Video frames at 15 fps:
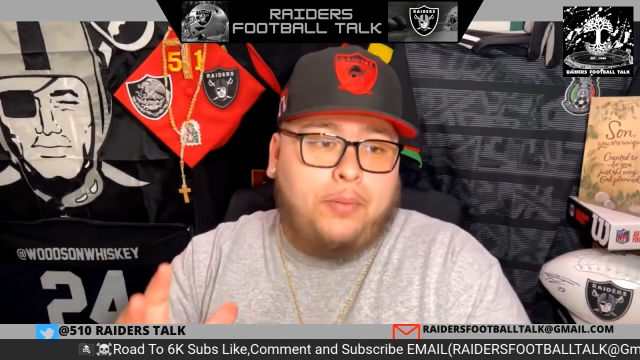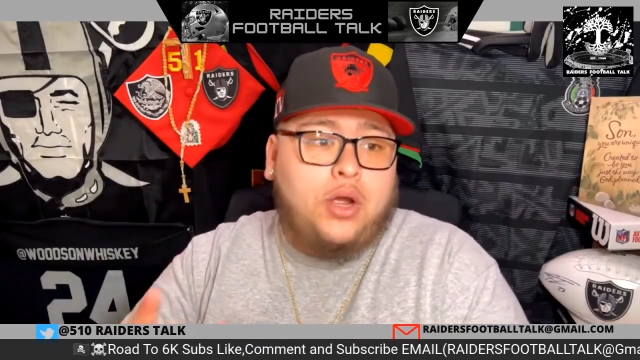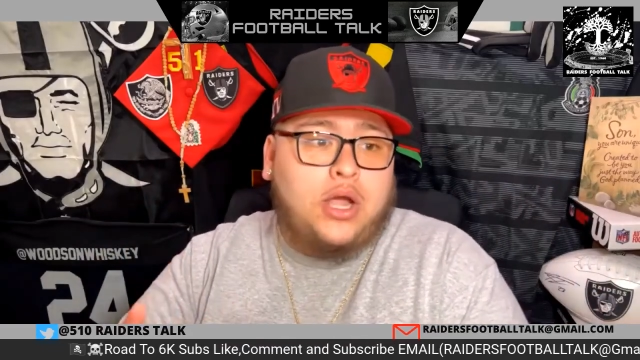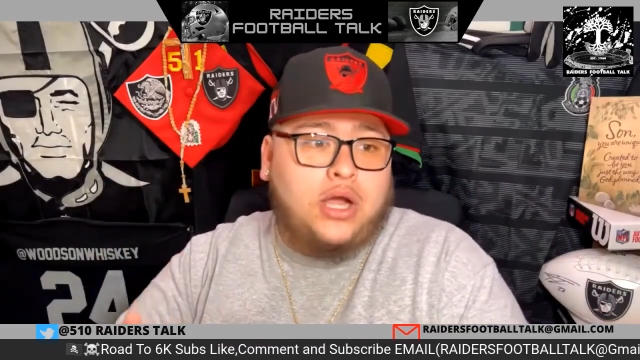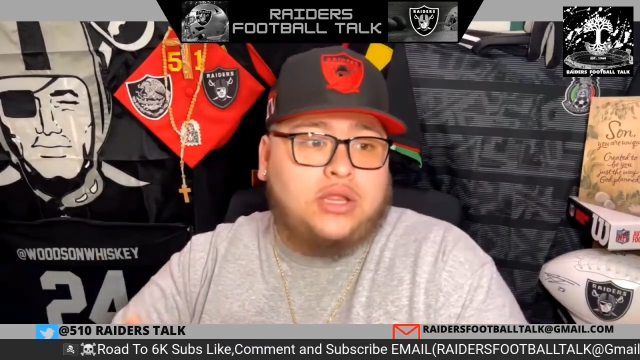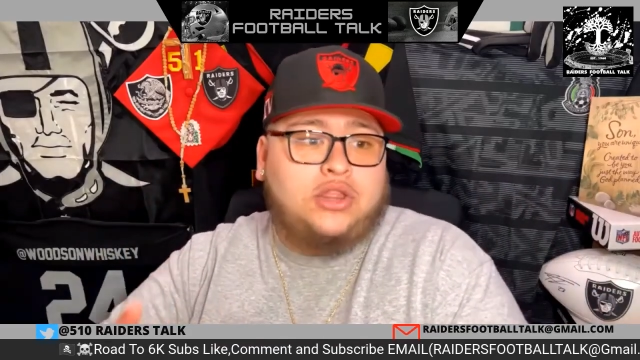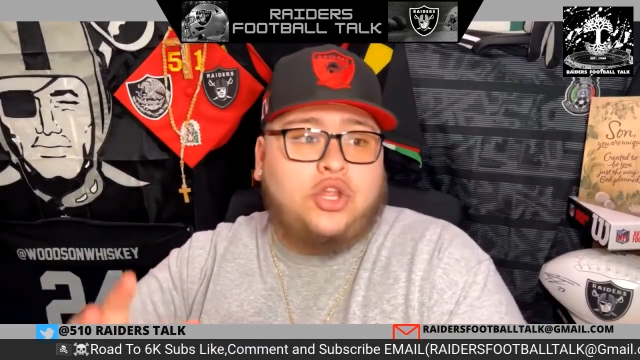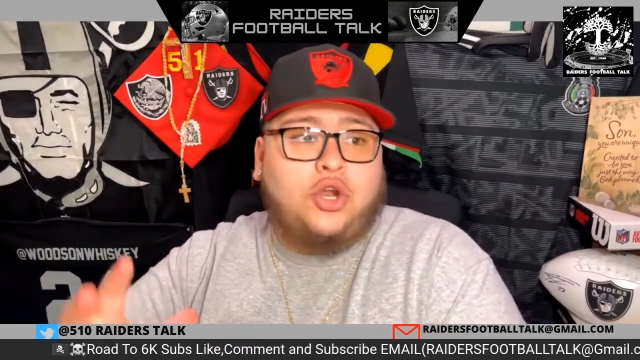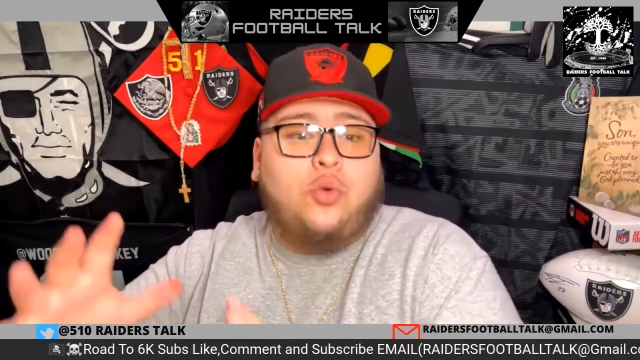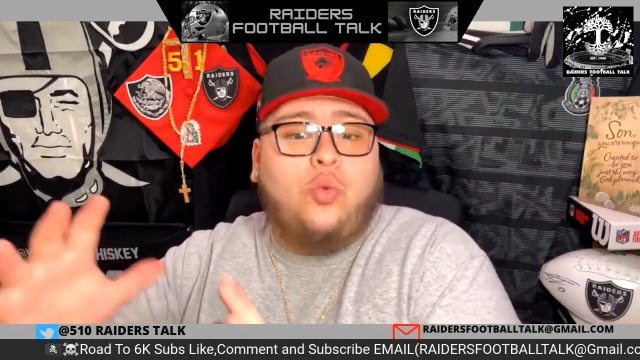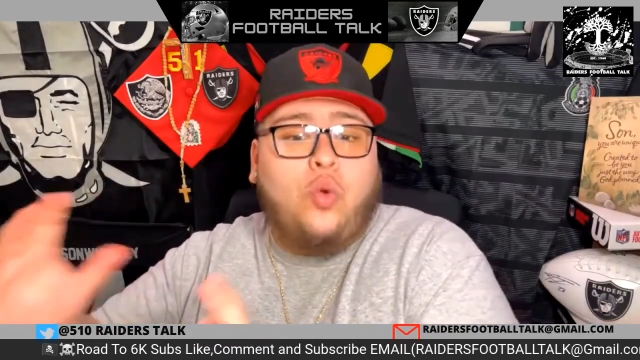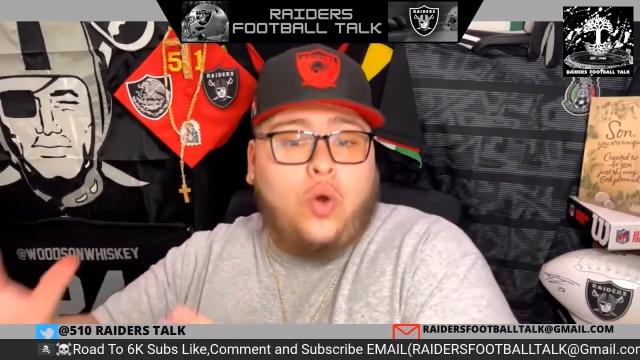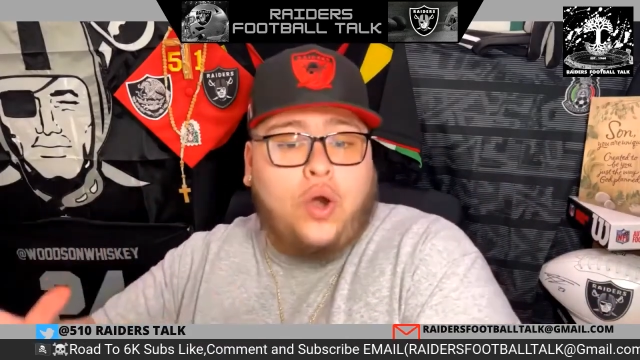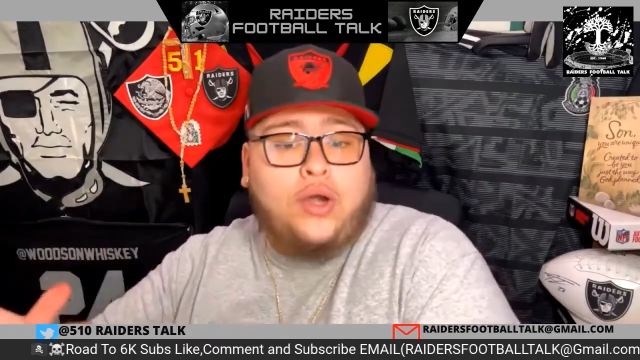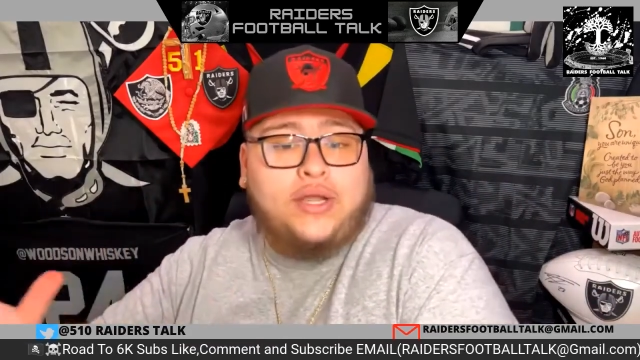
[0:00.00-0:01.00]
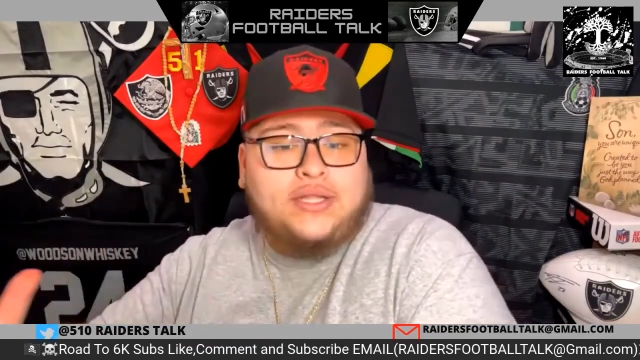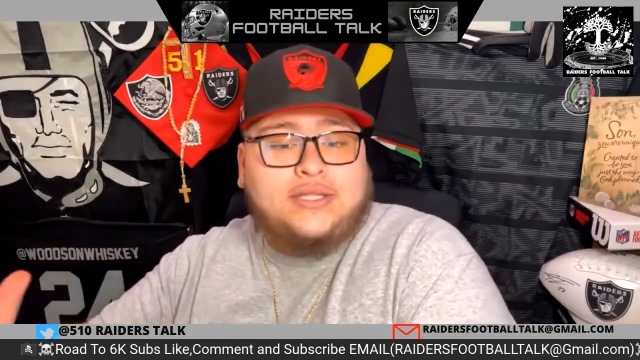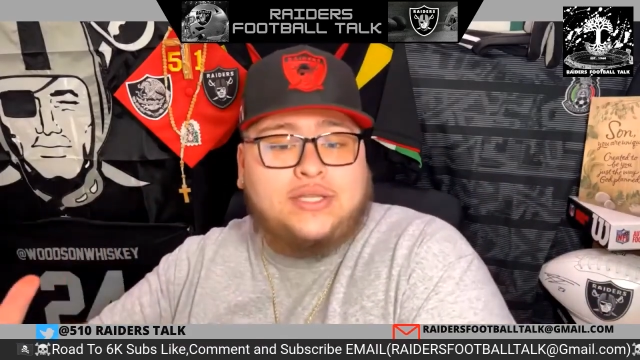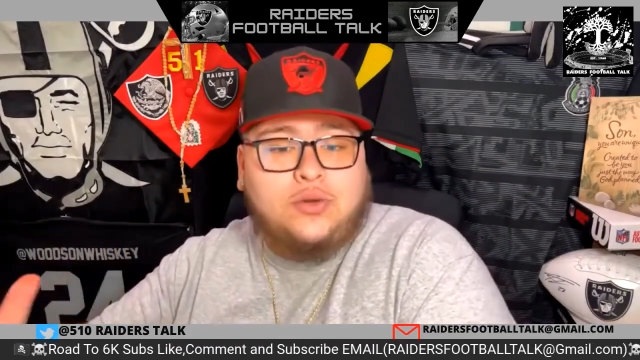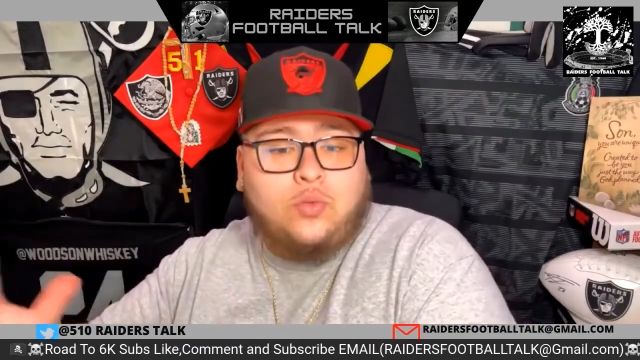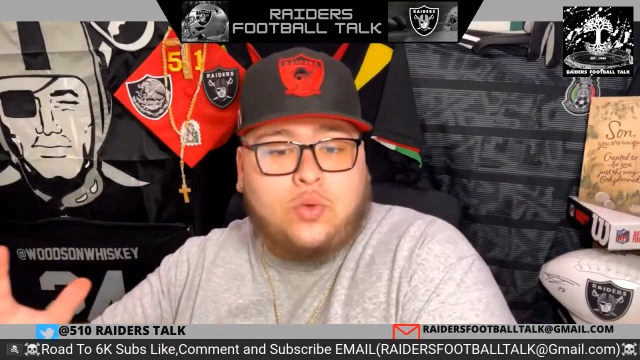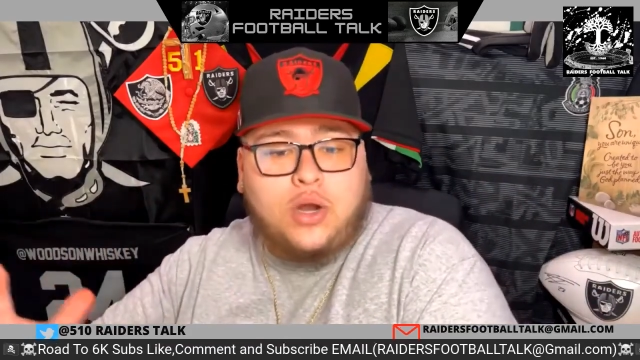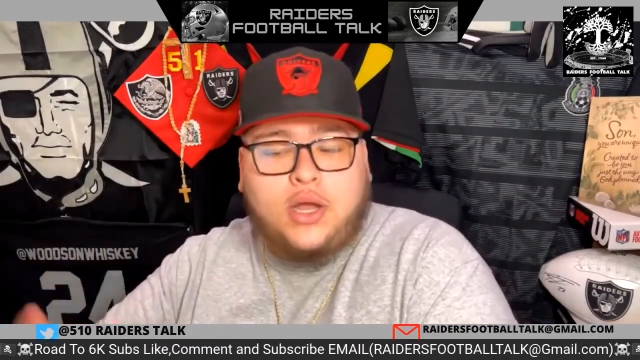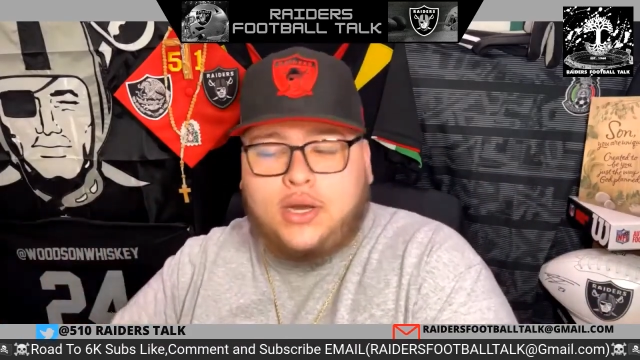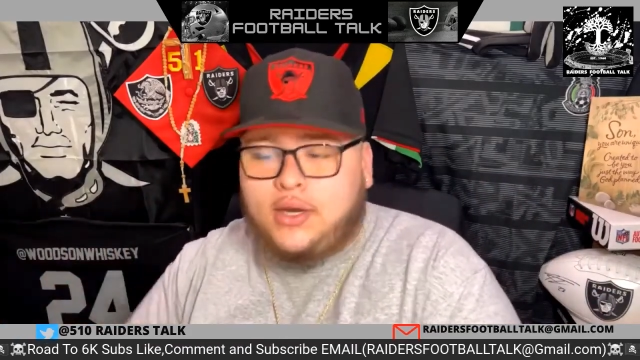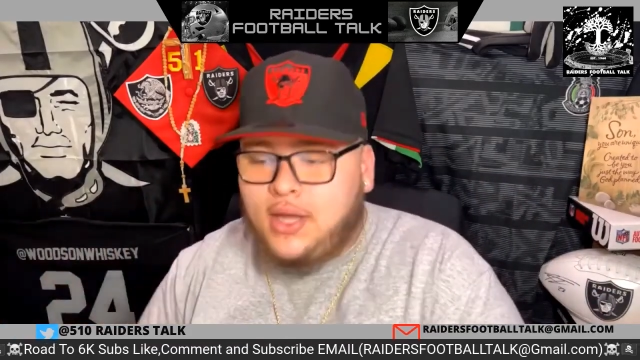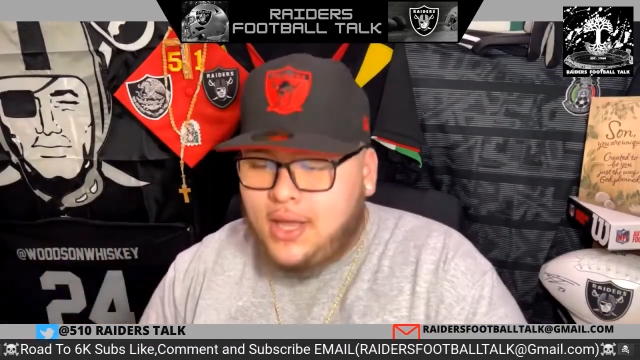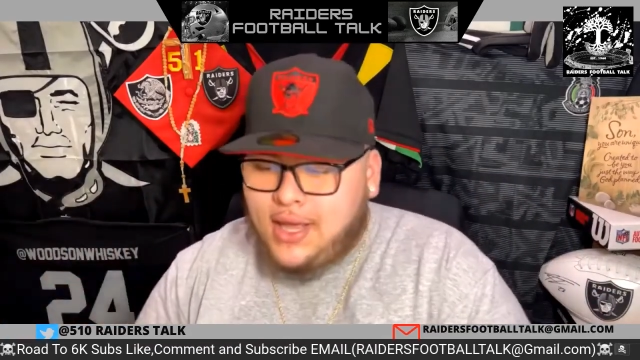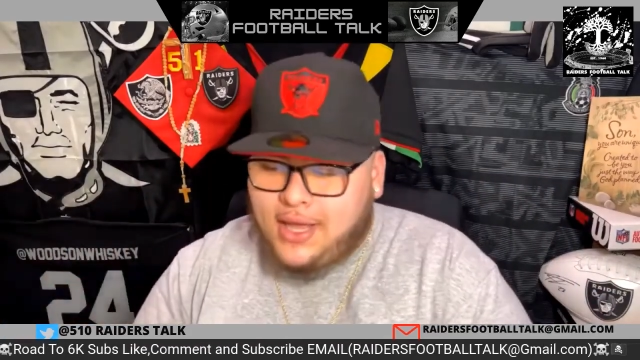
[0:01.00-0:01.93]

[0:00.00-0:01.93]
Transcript: Gunther wanted to run,